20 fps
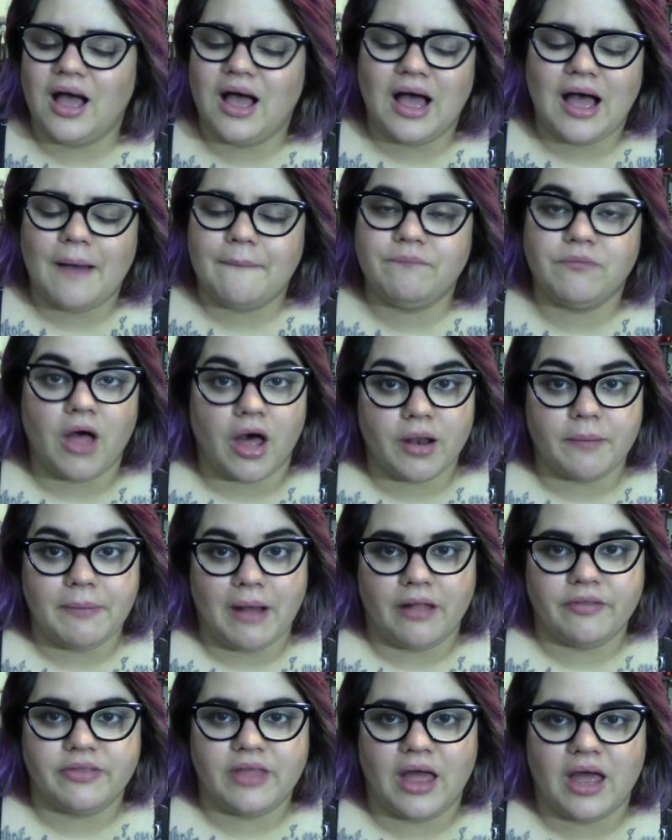I'm not
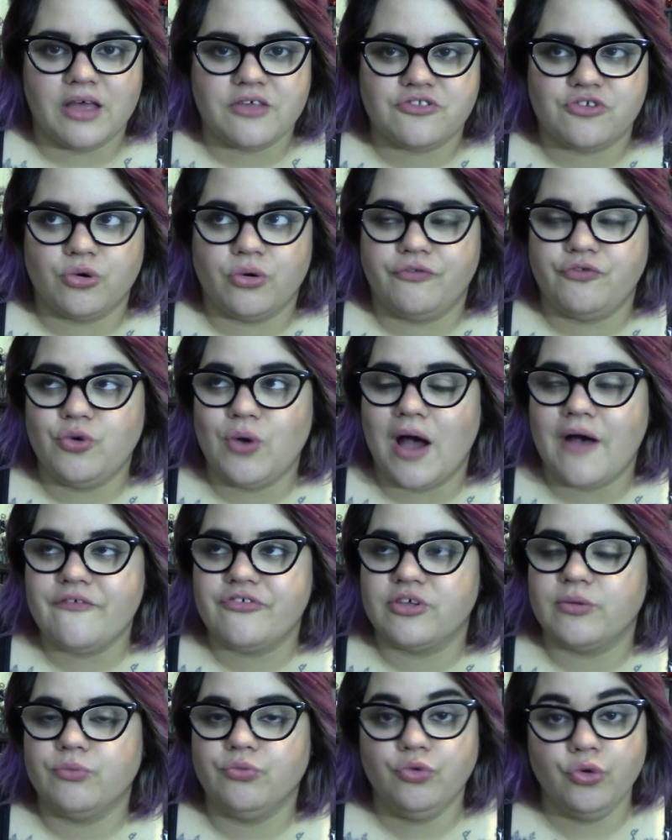about that. So if you have
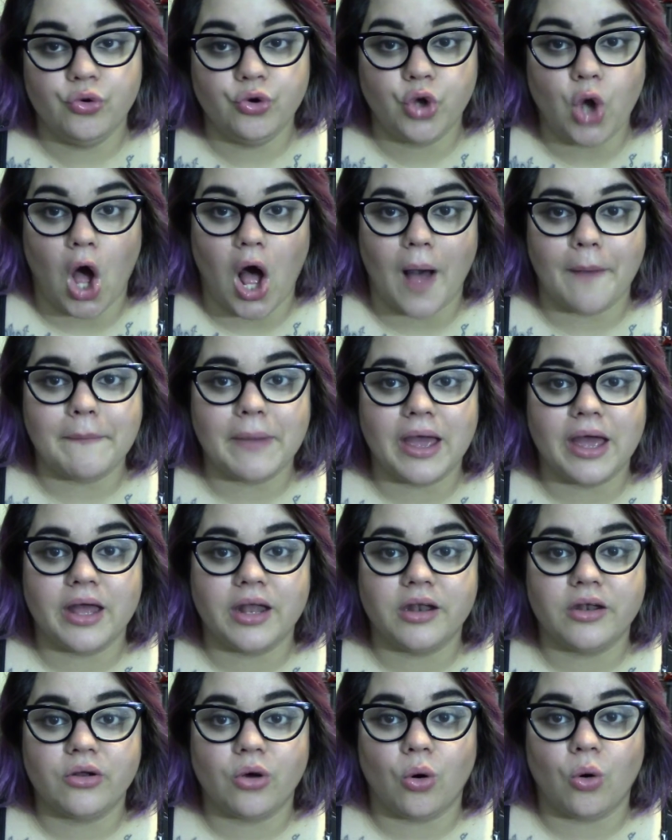some rude
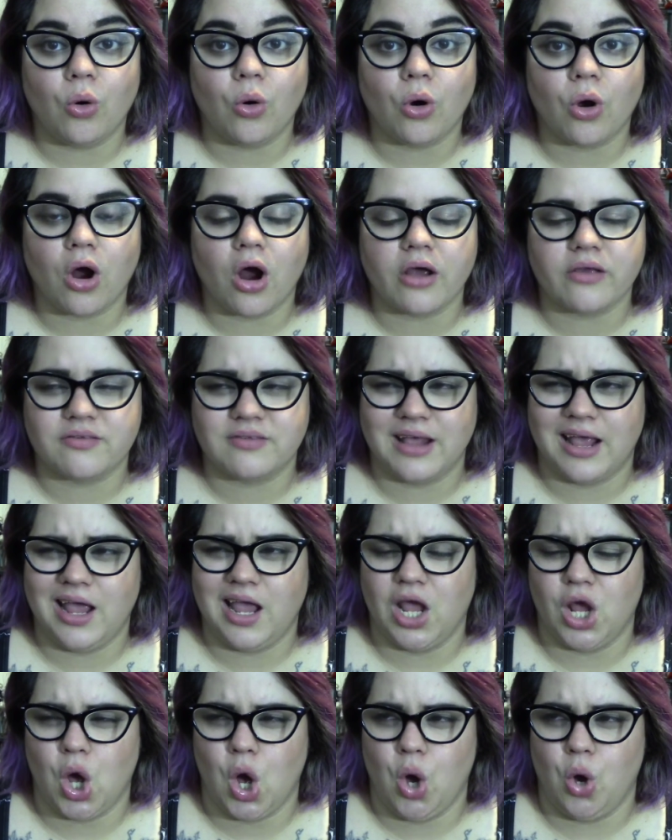comment or
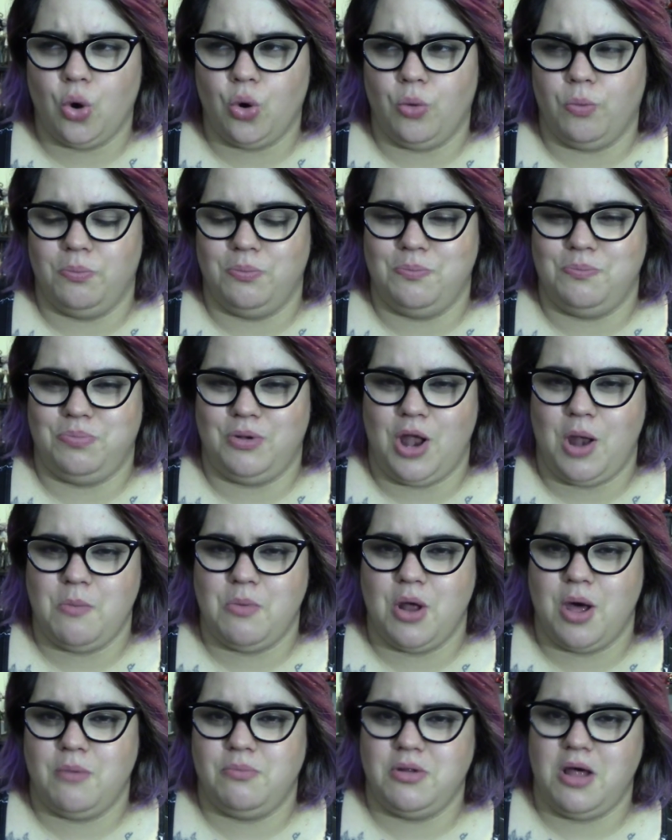saying, oh, blah,
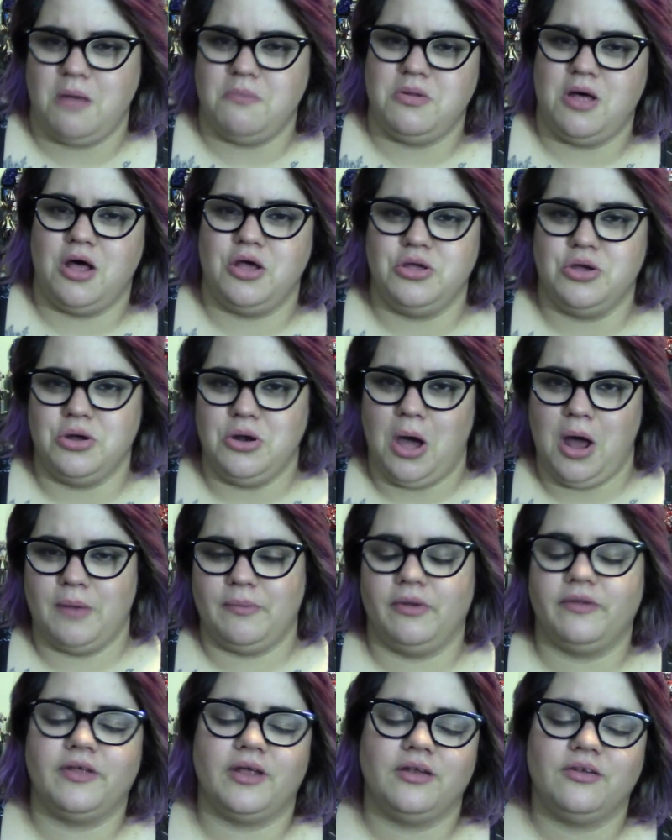blah, blah, blah, you're
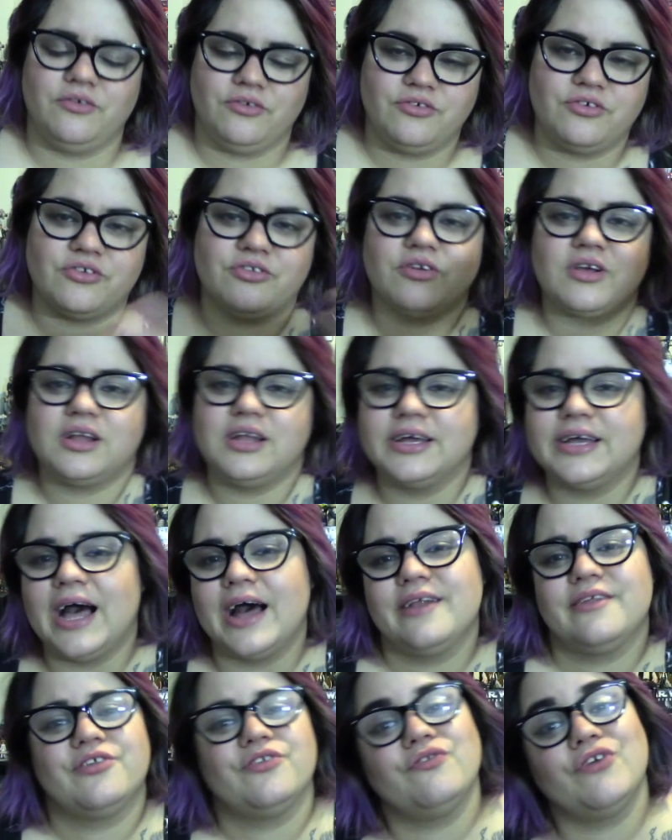not, then just click
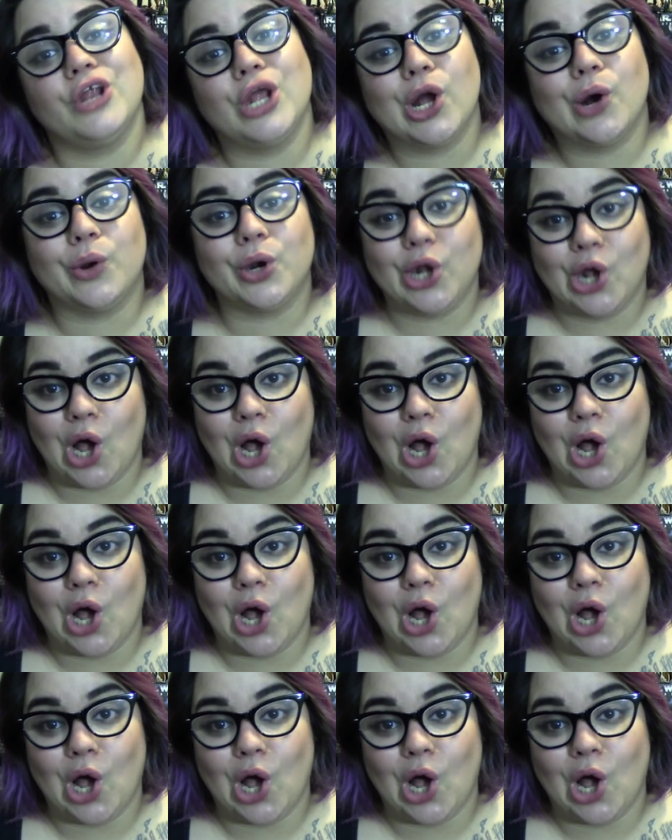out of this video and